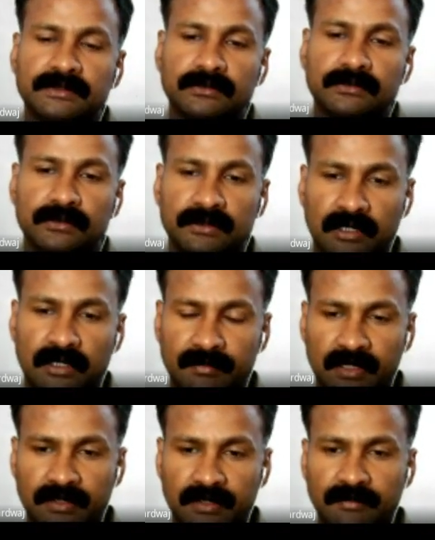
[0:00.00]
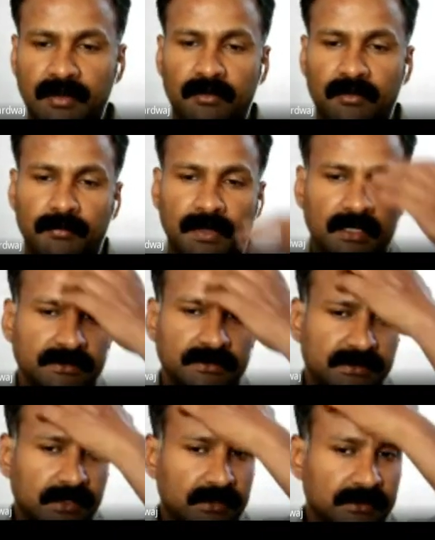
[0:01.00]
through the thermoelectric power plants,
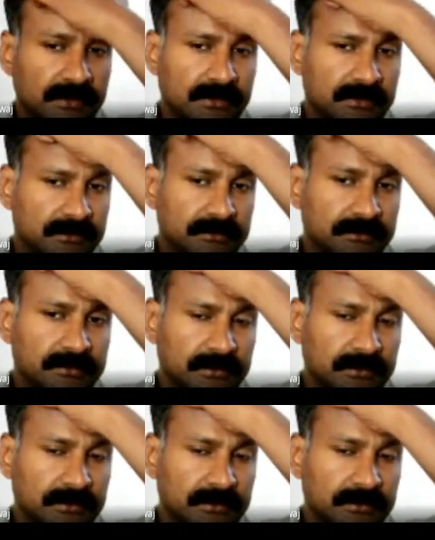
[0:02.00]
and the